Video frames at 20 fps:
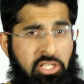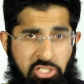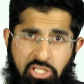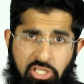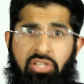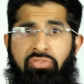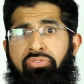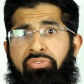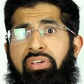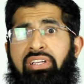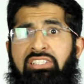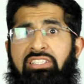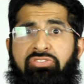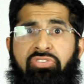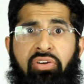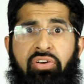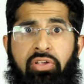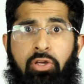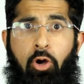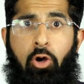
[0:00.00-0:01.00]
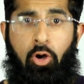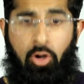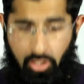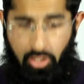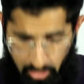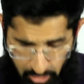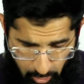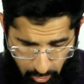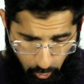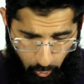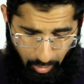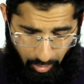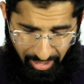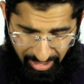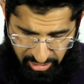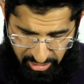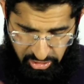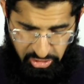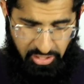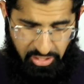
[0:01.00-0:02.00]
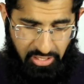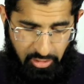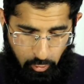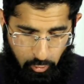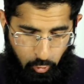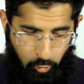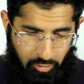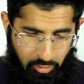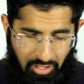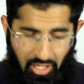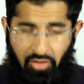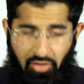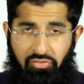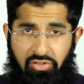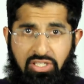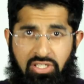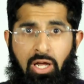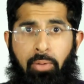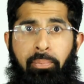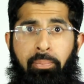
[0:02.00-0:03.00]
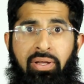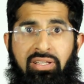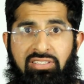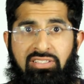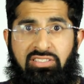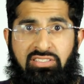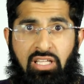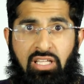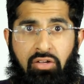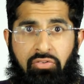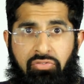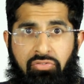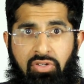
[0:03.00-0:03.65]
she feels very hot. Why is she all covered up and stuff?